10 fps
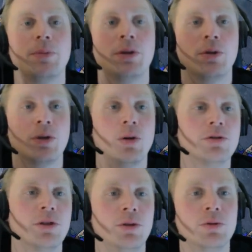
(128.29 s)
but you can
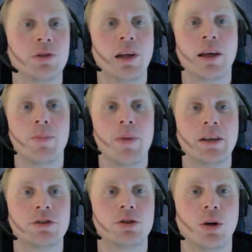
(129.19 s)
also use like
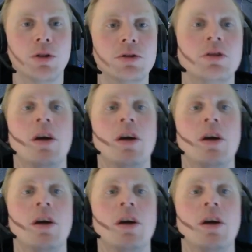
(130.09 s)
mass charge